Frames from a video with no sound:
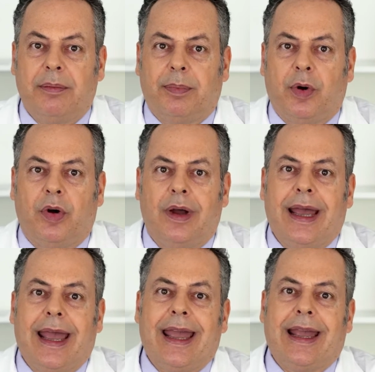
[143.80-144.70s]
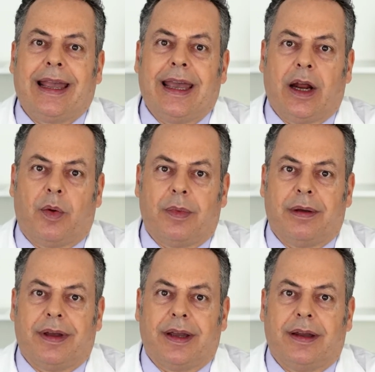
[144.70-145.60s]
and have a good time.
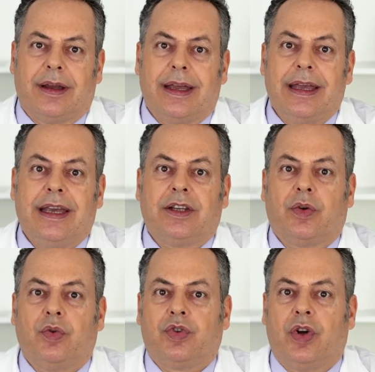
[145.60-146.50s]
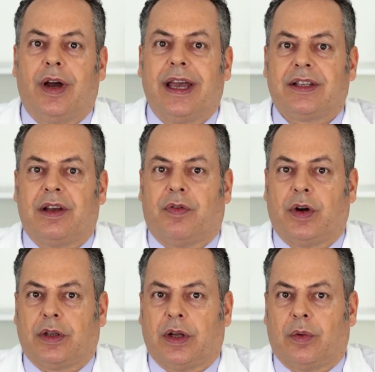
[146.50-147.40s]
The therapy is based
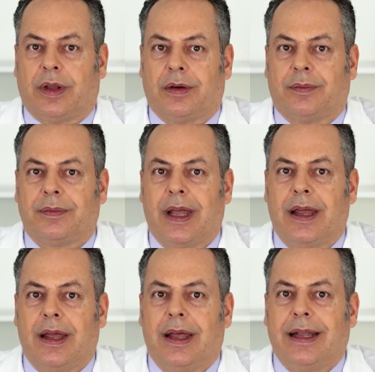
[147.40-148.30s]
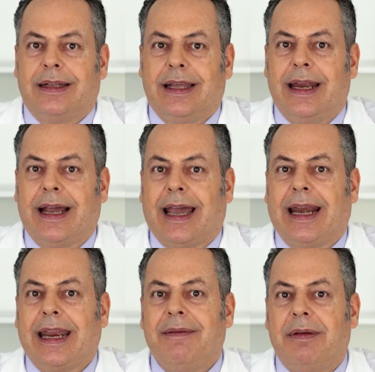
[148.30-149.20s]
on returning to the patient
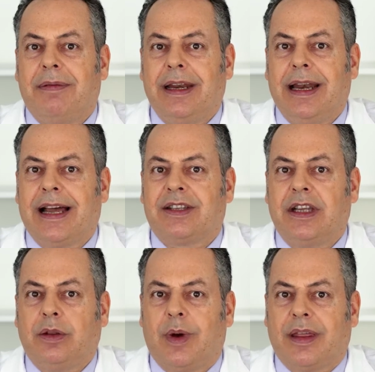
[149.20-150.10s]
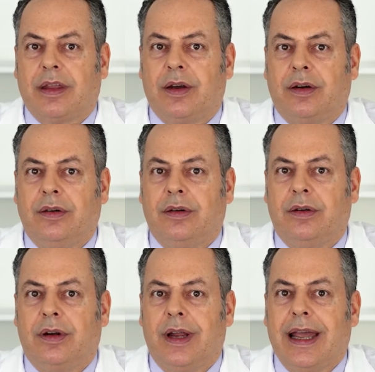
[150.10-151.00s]
under hypnosis and
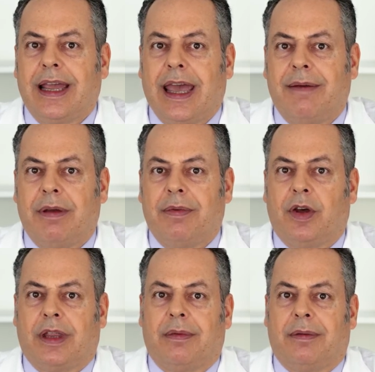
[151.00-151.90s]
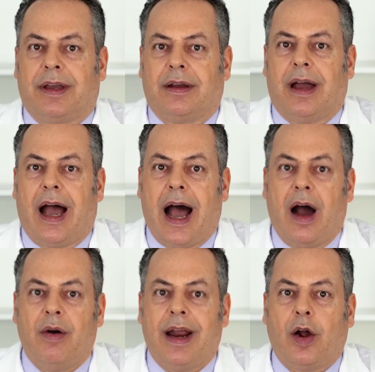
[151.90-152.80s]
looking for where the
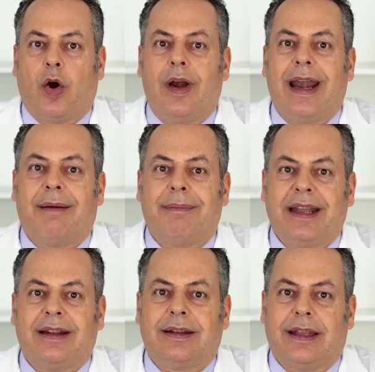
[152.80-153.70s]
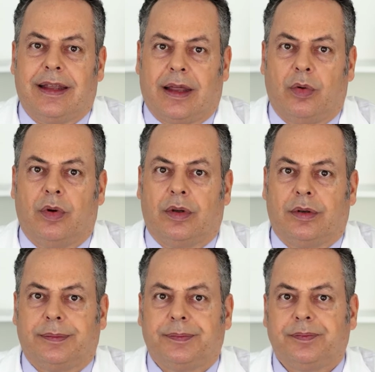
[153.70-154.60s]
emotional impact took place.